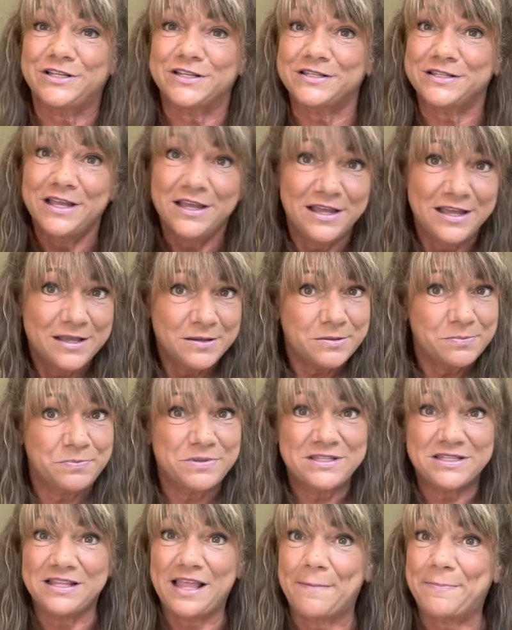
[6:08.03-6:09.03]
just
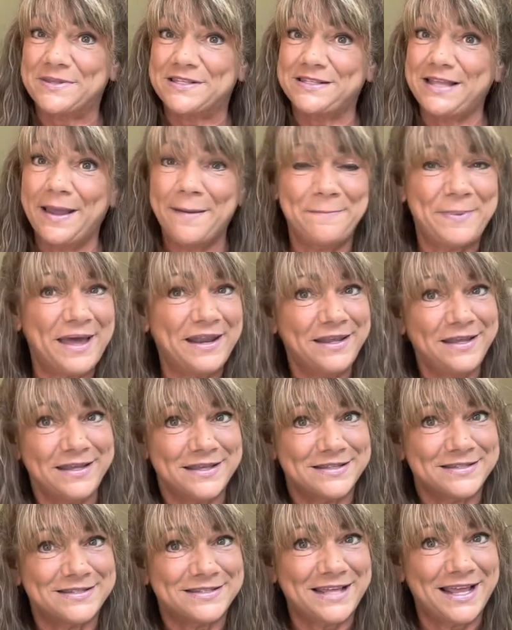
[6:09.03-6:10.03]
slap a stamp on it
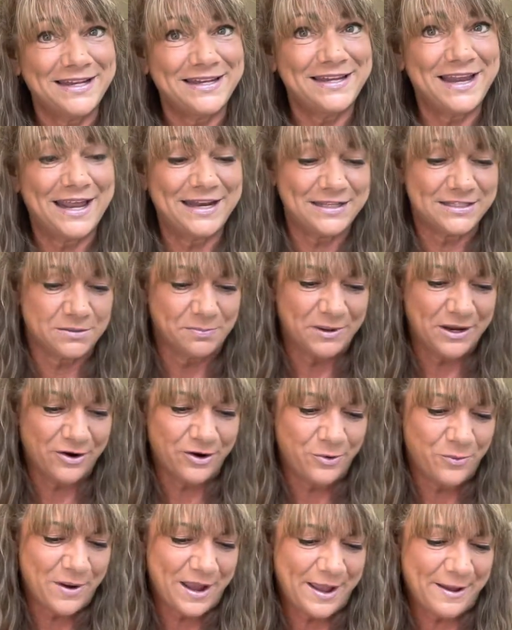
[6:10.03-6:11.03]
and send it on its
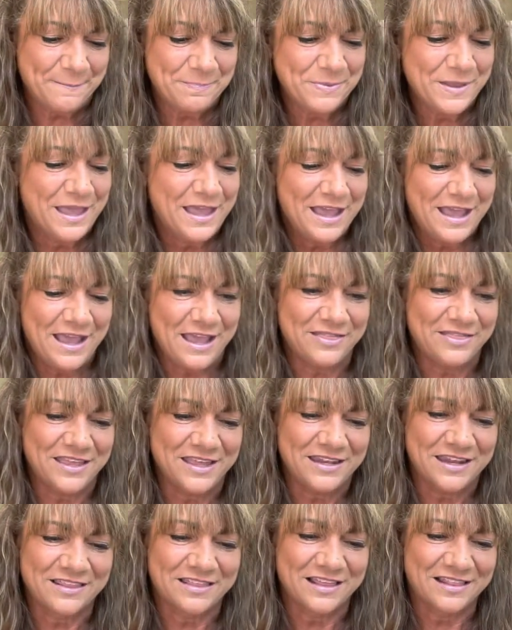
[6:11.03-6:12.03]
merry way. And
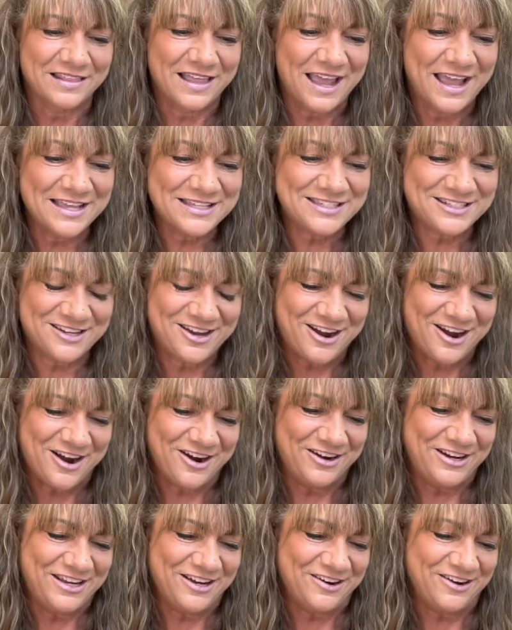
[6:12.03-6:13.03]
then the last
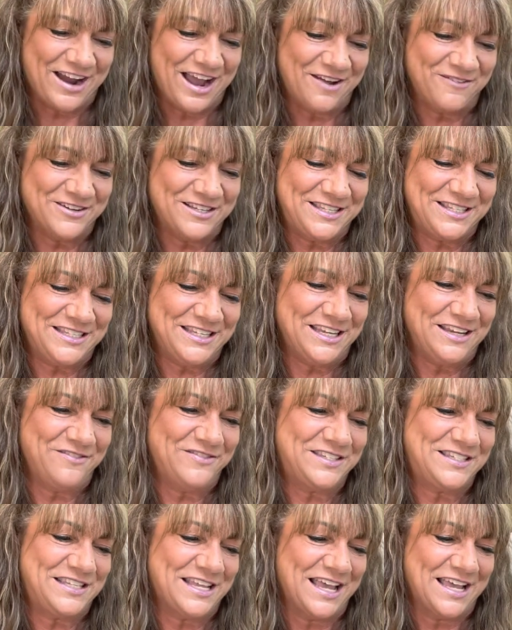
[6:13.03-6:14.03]
card here I received
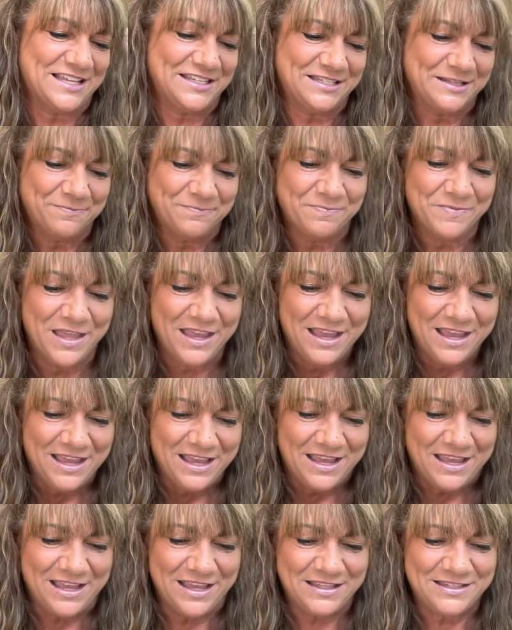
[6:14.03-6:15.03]
says,
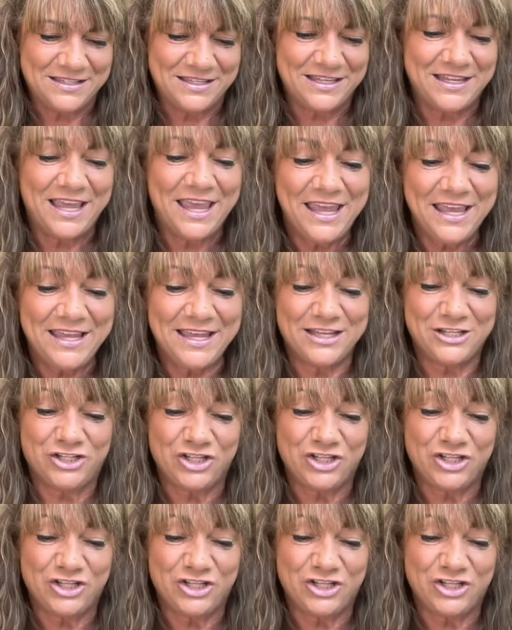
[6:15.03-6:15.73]
it's cake